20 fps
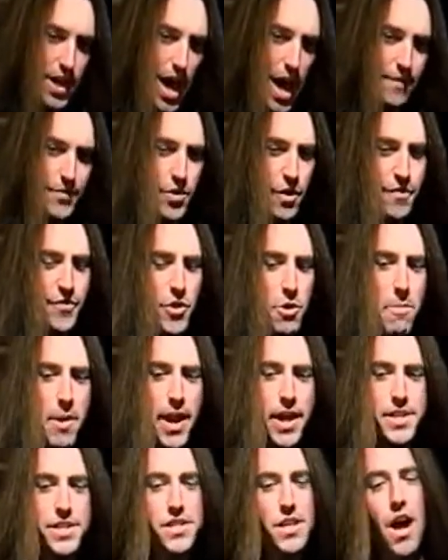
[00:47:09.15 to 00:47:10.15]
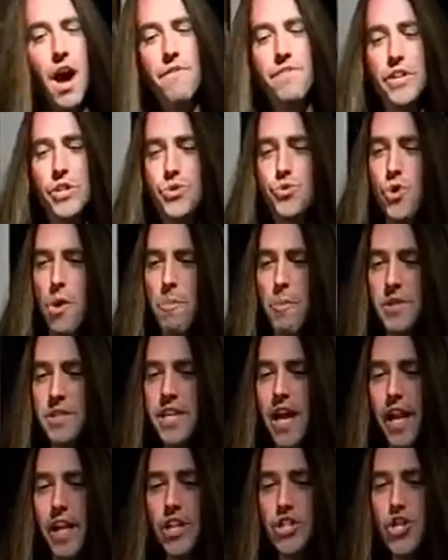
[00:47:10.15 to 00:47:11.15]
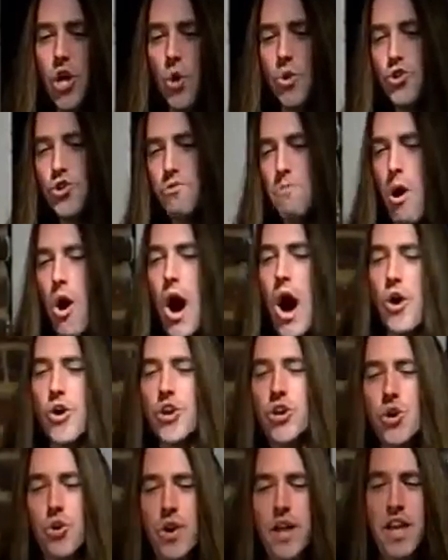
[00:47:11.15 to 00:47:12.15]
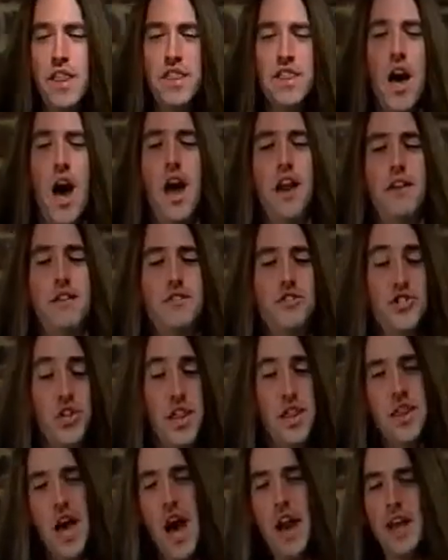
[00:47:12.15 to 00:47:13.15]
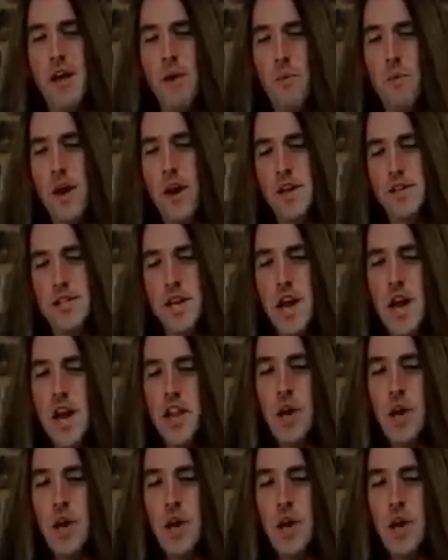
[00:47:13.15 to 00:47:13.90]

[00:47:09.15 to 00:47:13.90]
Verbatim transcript: After a few minutes of the stripper telling Joe Schmo how cute he thought she thought he was,